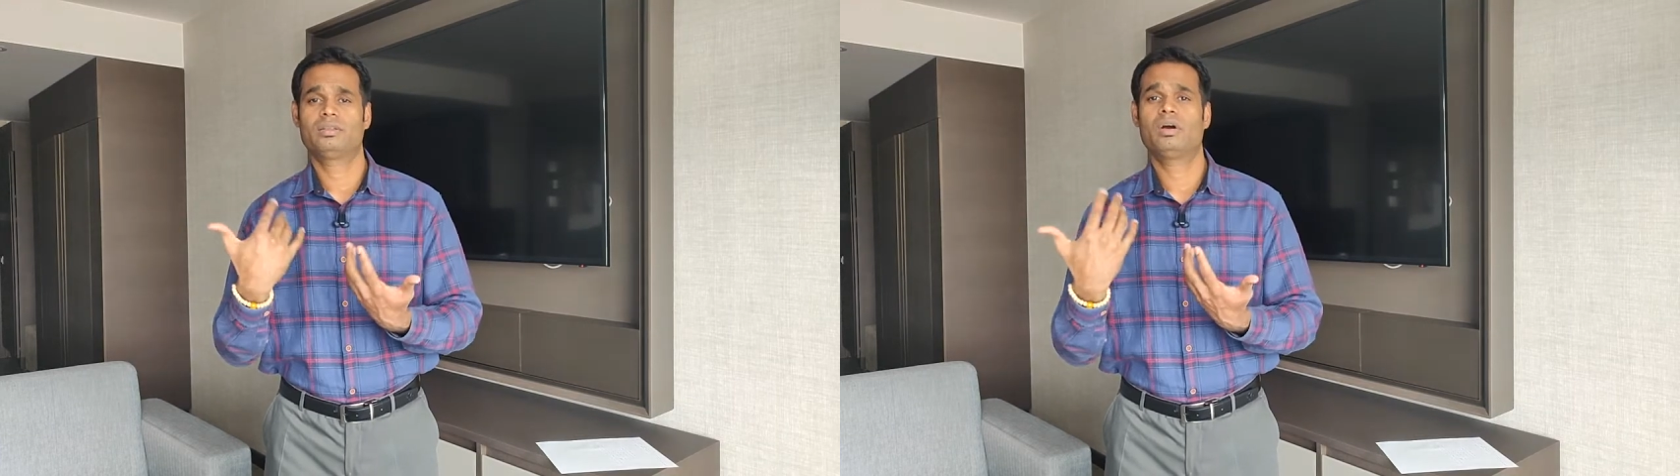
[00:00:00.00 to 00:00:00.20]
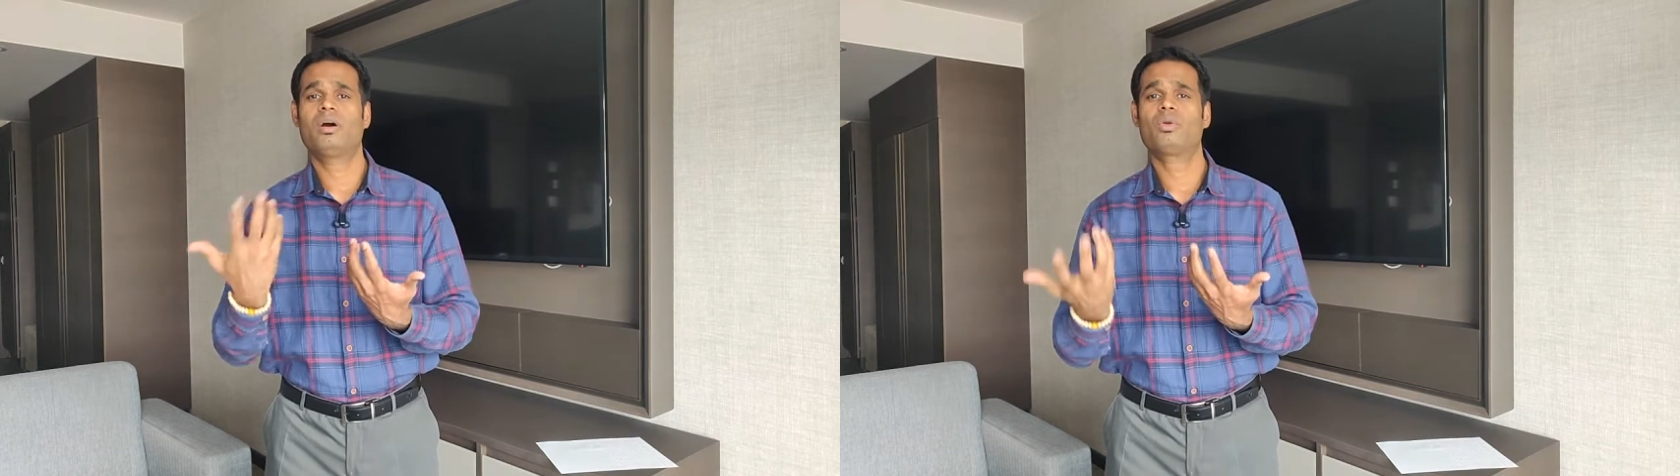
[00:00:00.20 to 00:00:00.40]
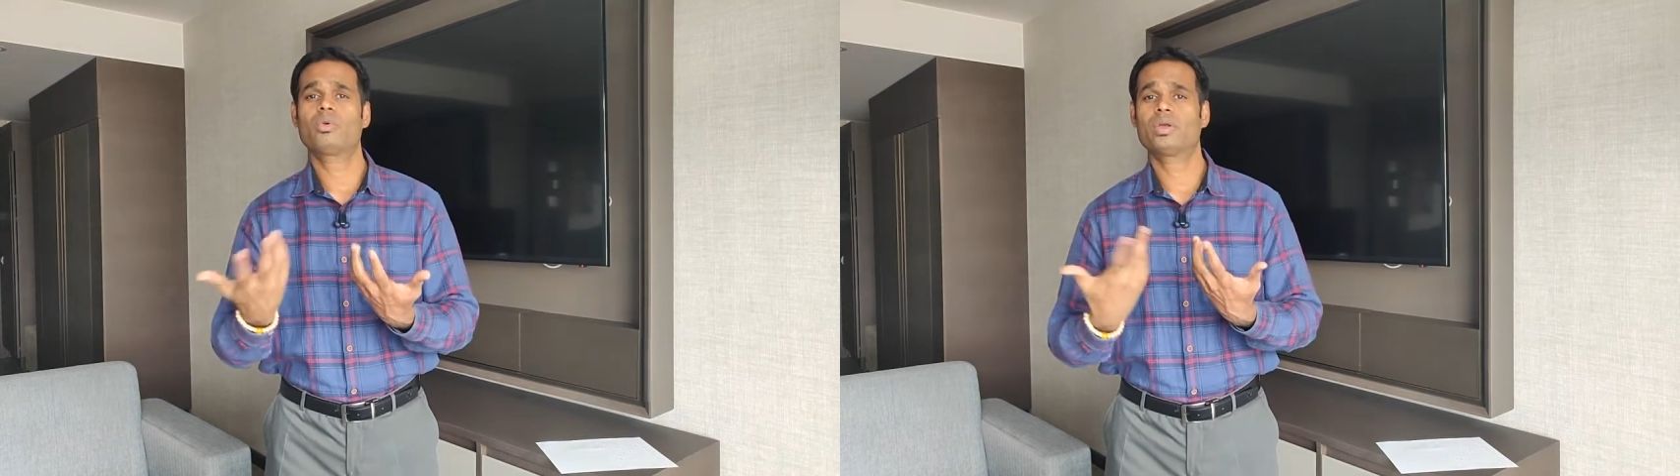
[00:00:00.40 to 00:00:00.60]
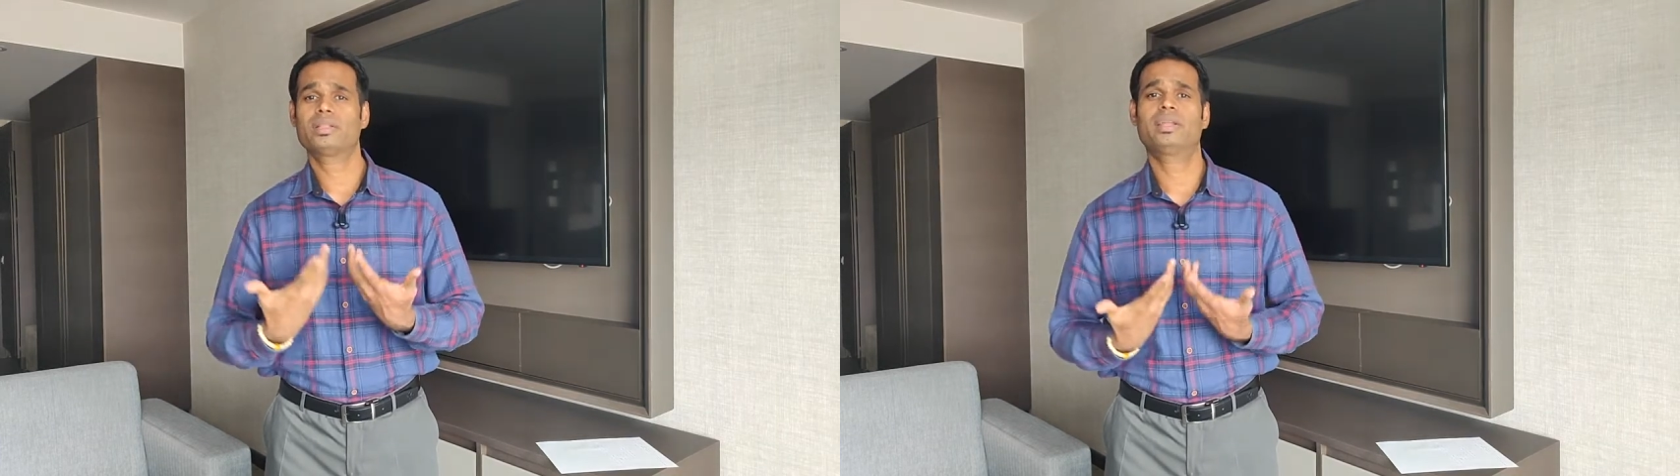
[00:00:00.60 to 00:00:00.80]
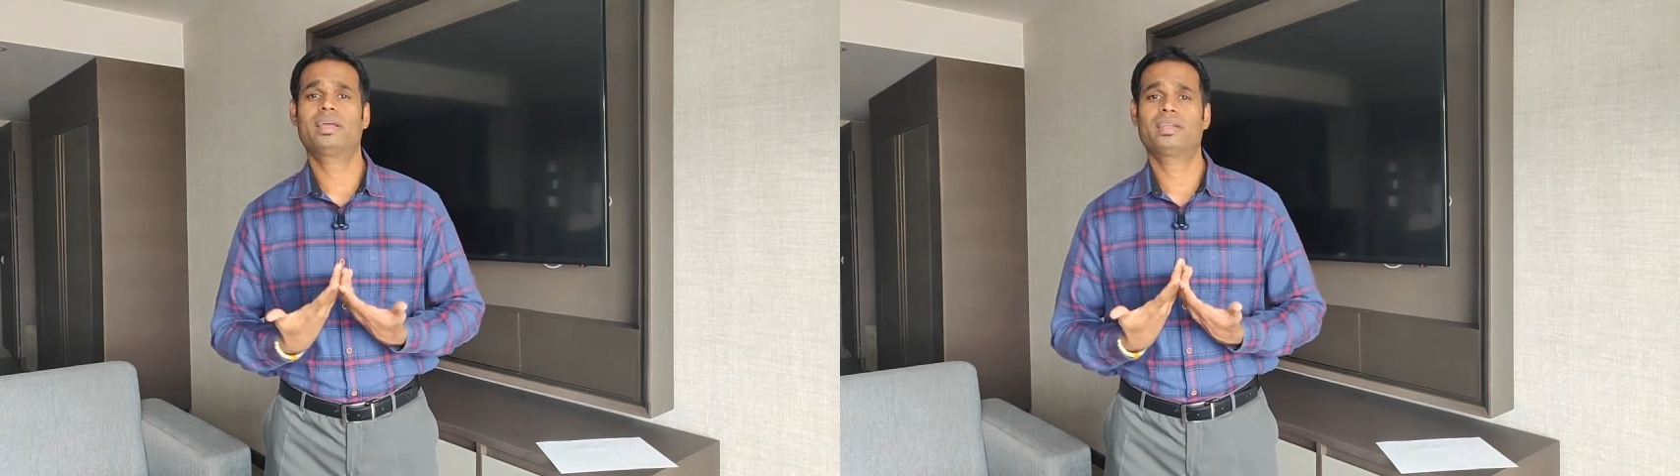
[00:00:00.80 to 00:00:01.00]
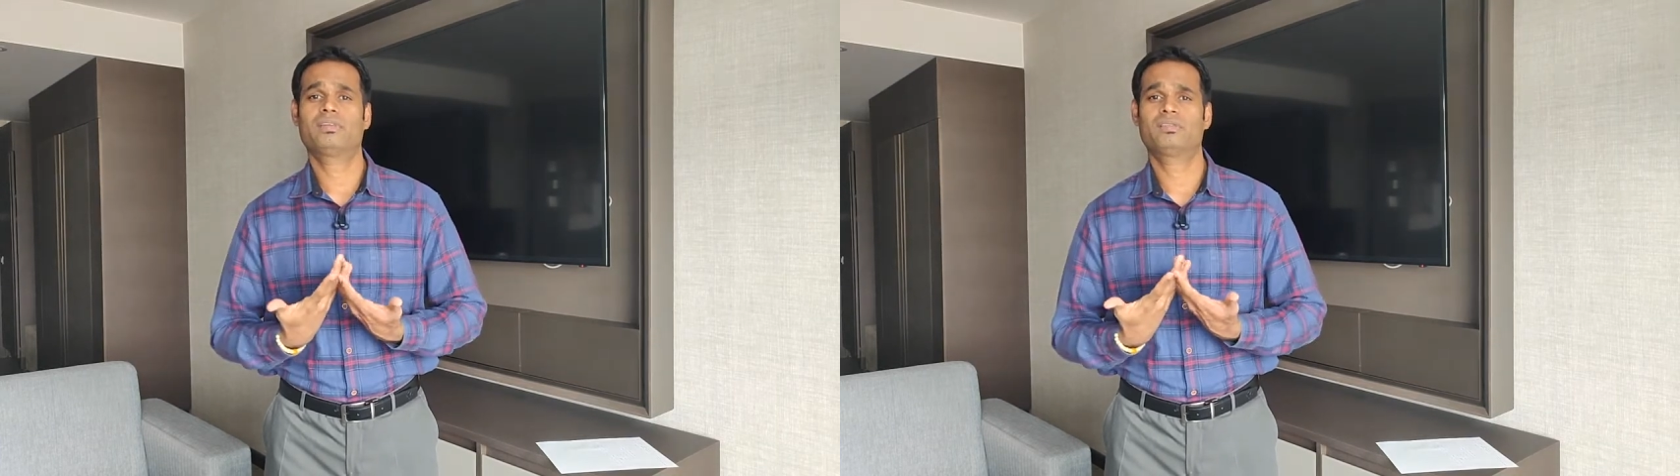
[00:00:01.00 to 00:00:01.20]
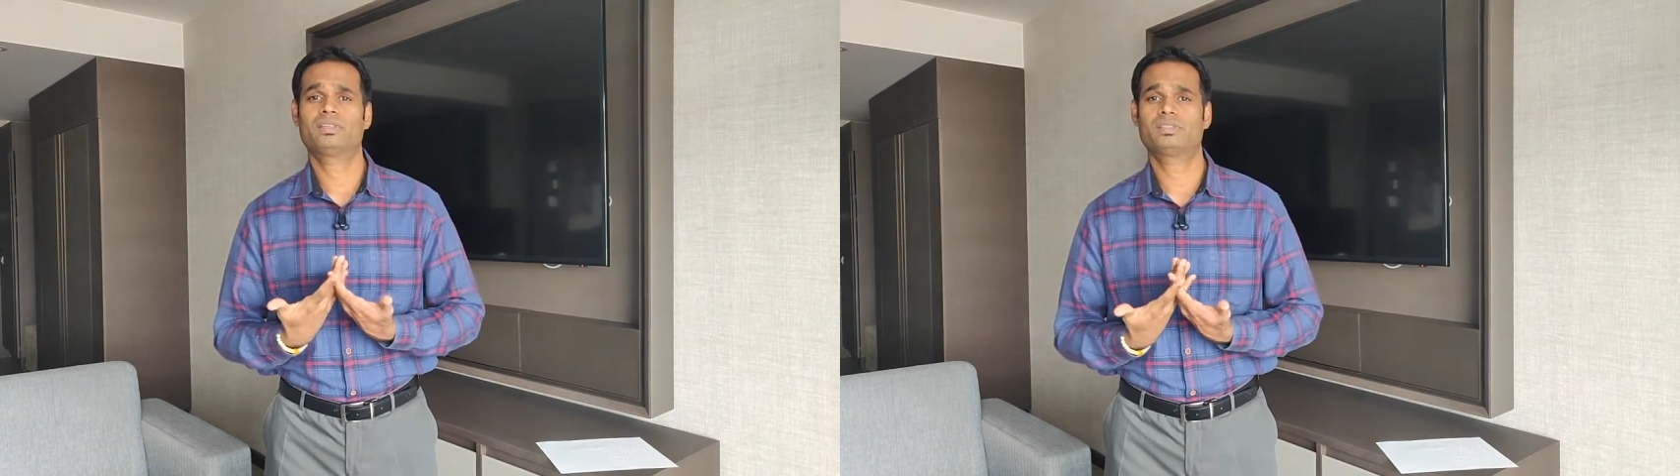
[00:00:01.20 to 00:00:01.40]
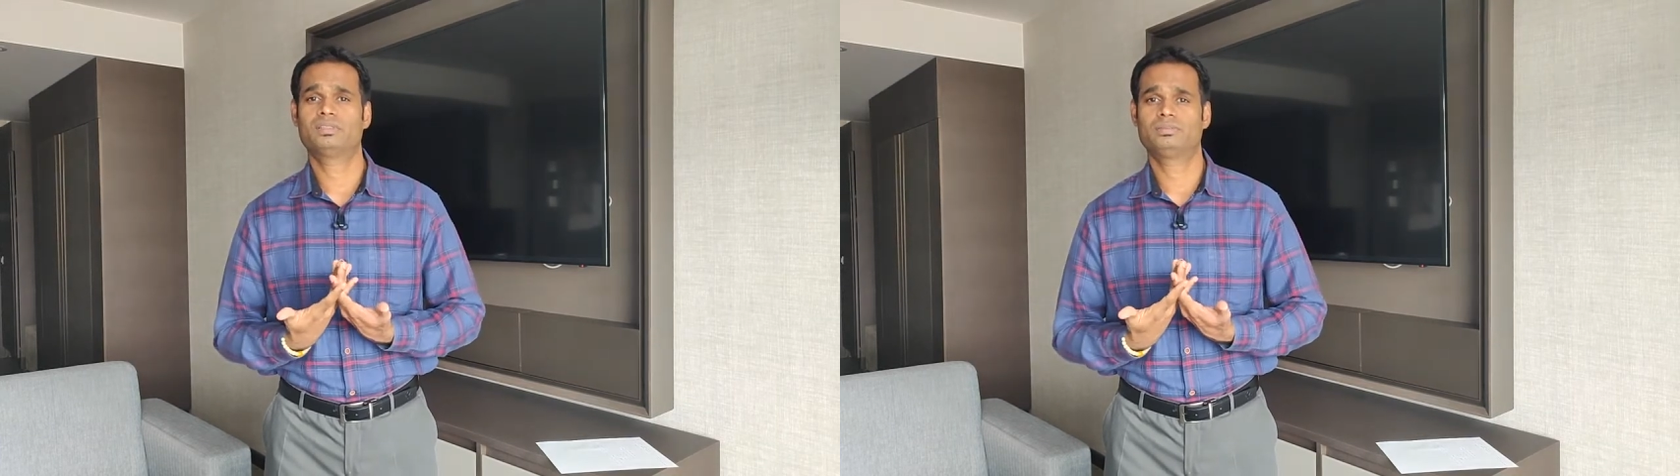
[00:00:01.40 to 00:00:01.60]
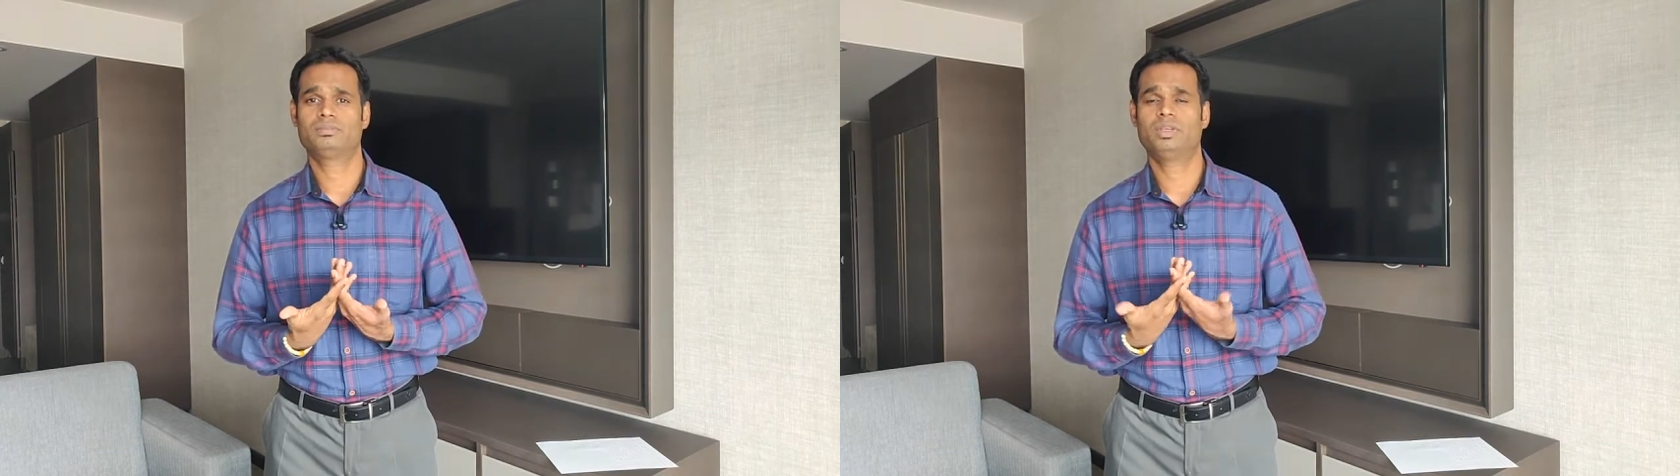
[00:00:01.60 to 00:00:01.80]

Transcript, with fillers: How do you get the negative words?